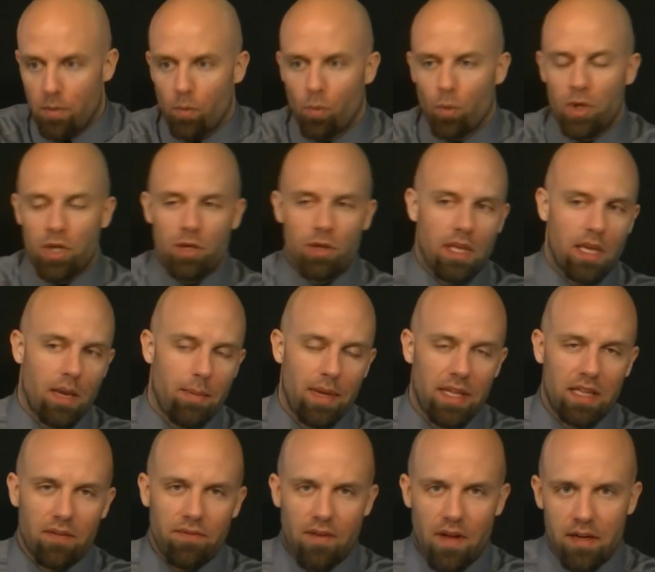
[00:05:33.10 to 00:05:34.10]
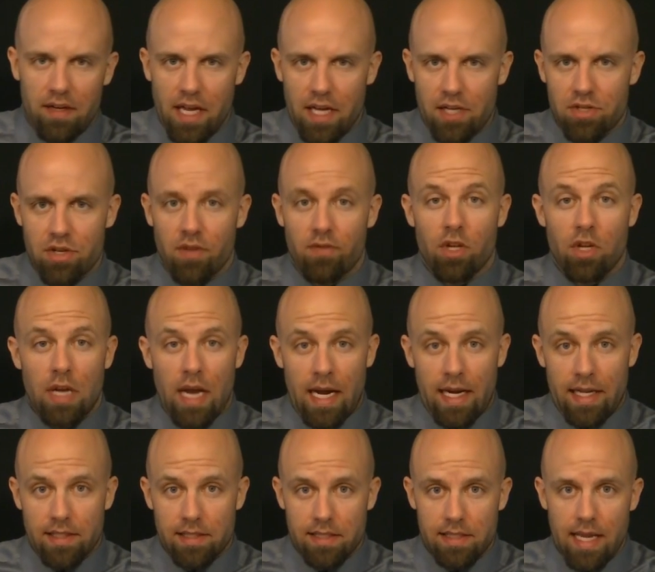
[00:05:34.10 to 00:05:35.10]
when you think about the foundation of the
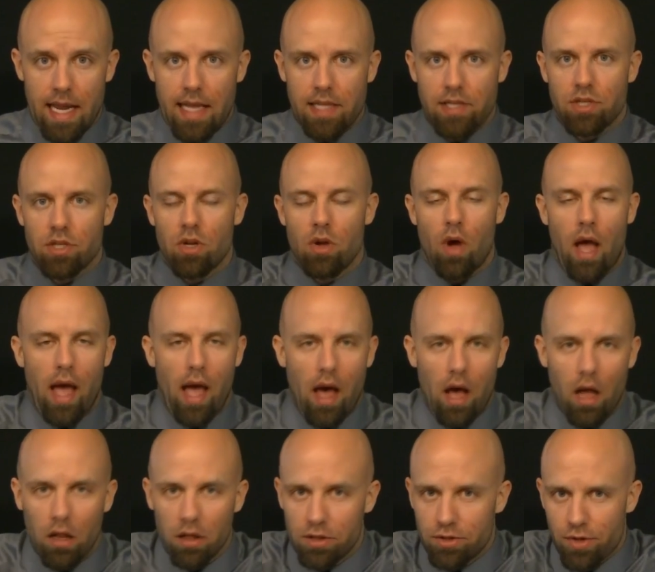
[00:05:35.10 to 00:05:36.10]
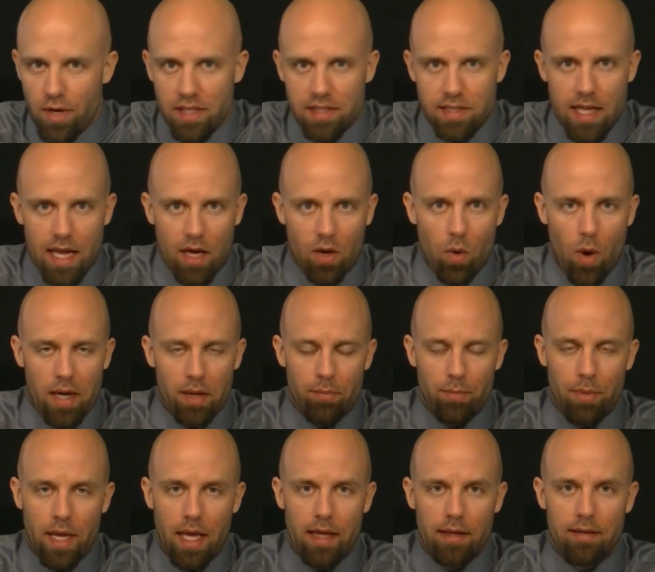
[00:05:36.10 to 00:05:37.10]
United States, you know, I'll address that quite a
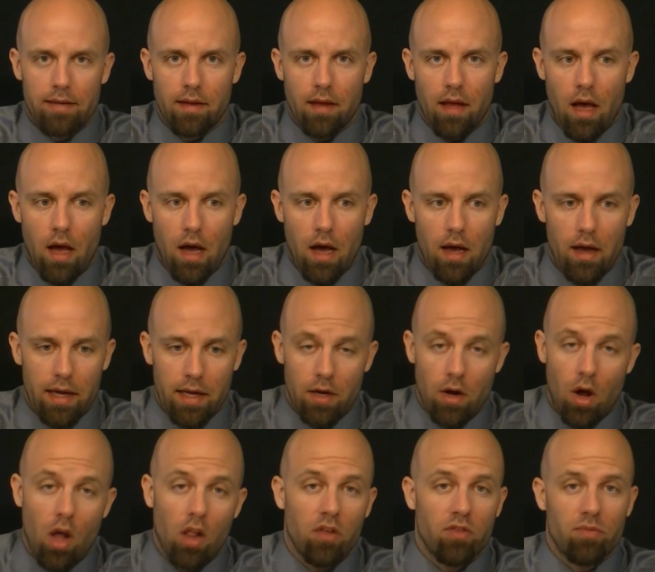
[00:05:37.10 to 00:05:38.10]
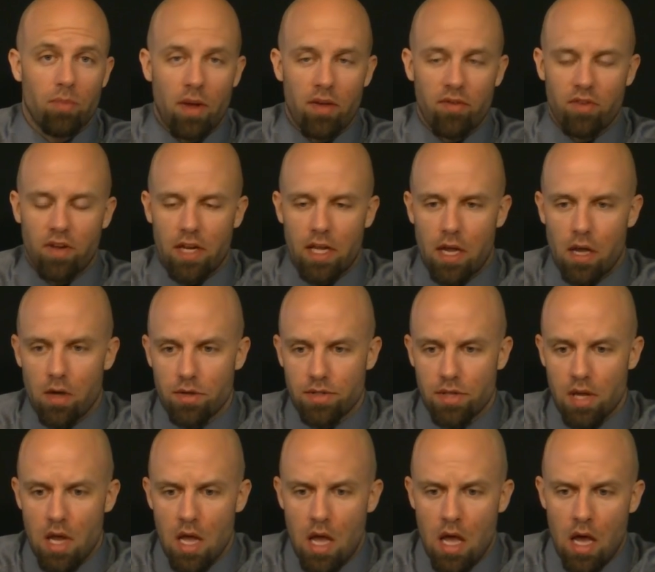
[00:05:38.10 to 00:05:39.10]
bit in all of my
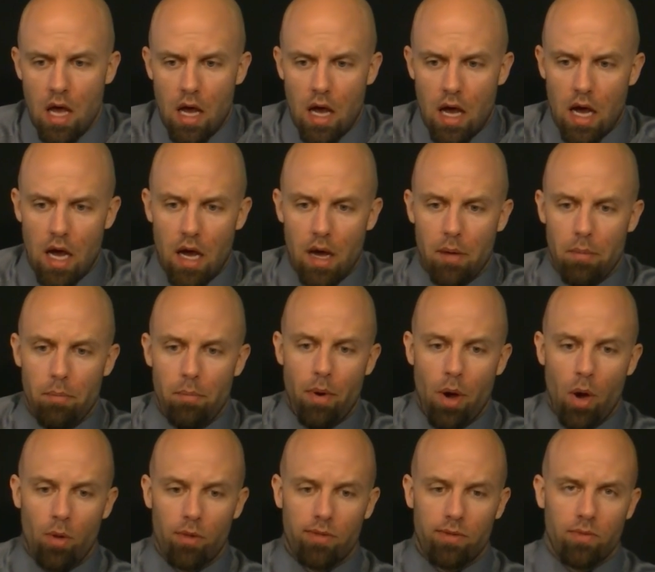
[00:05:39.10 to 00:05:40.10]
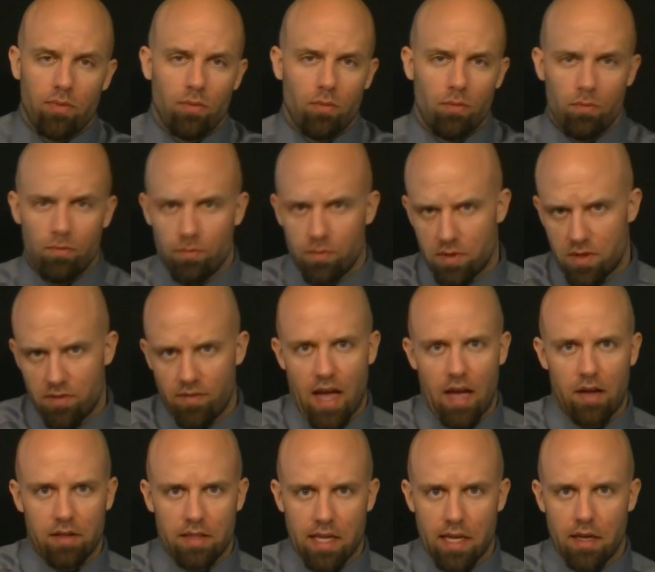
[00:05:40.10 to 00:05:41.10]
videos, both
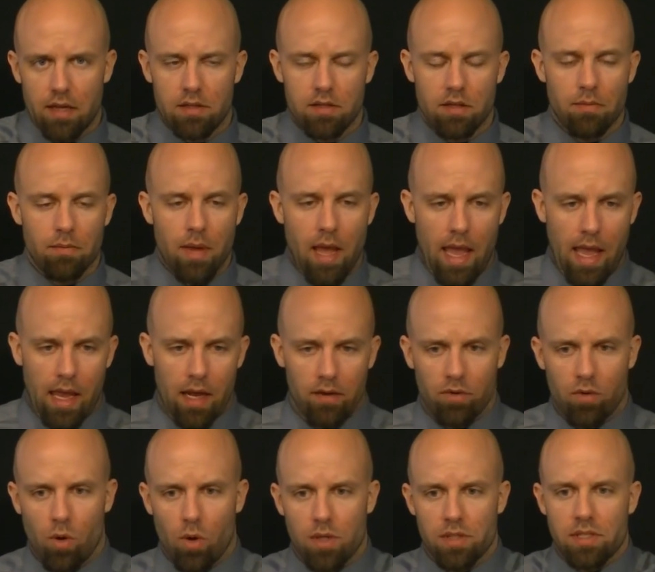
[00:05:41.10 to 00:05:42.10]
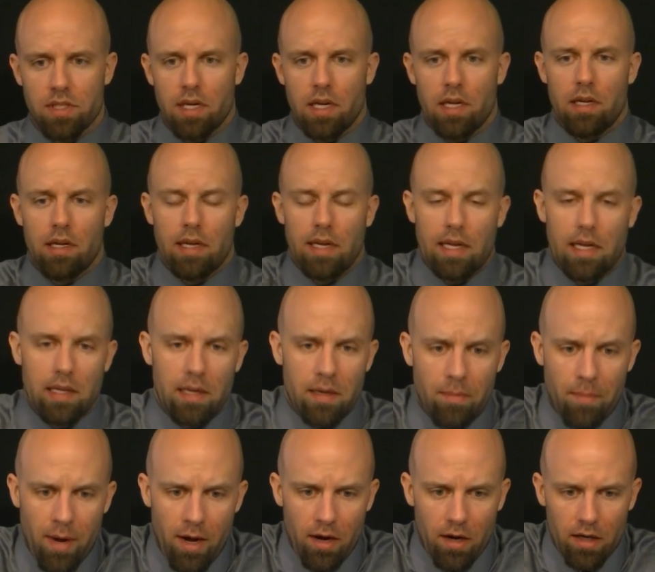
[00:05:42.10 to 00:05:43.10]
Devout Deism and, of course, in an
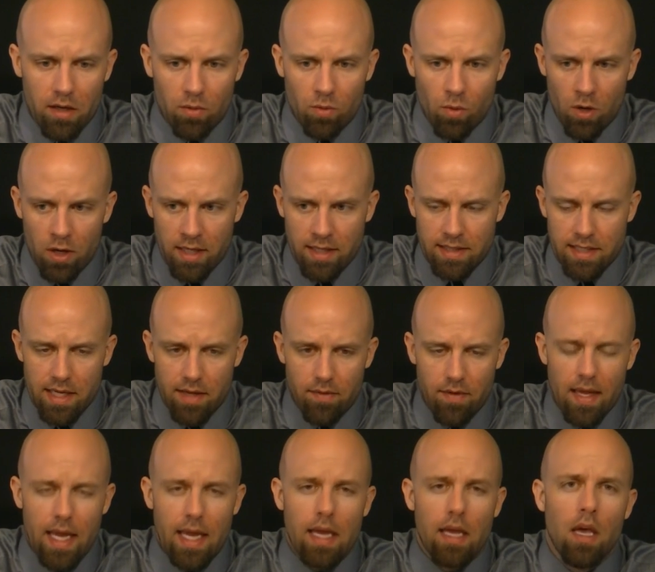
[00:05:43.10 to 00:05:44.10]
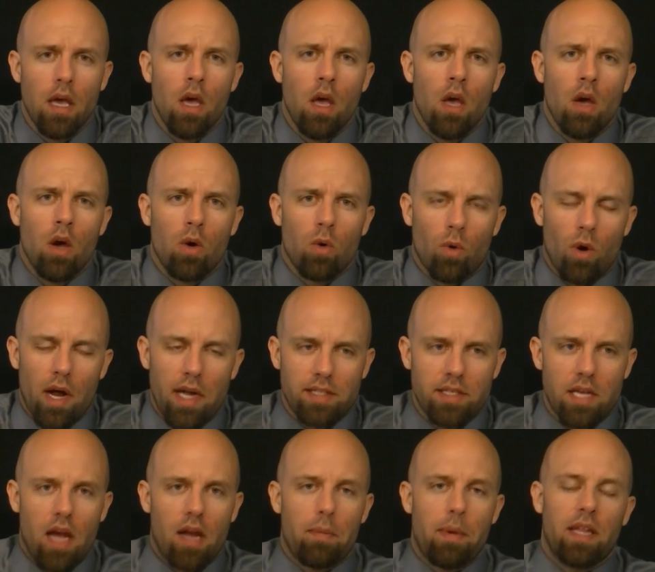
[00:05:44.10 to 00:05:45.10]
American Warning TV, where I
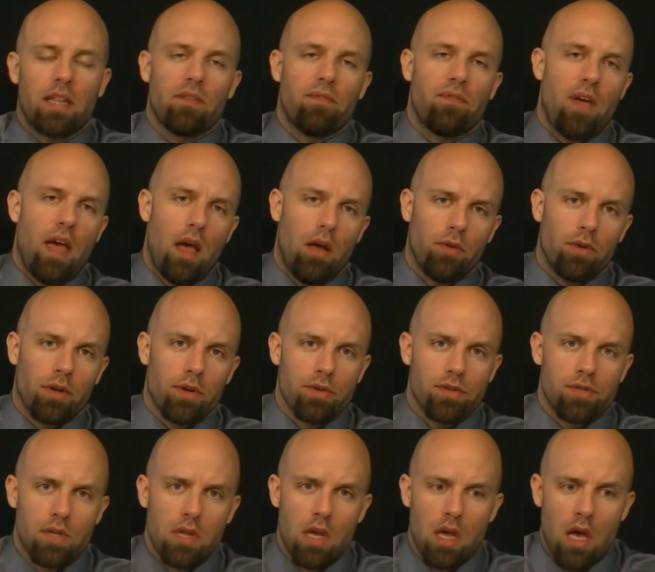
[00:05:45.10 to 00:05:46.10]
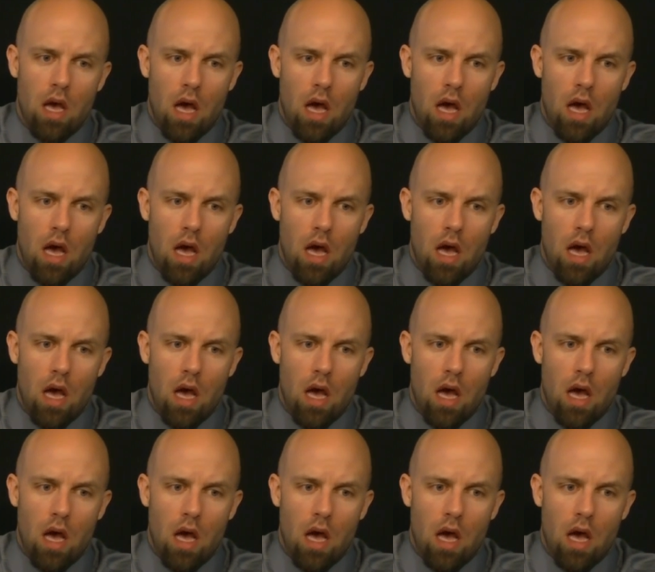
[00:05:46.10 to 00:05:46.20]
talk about the founders,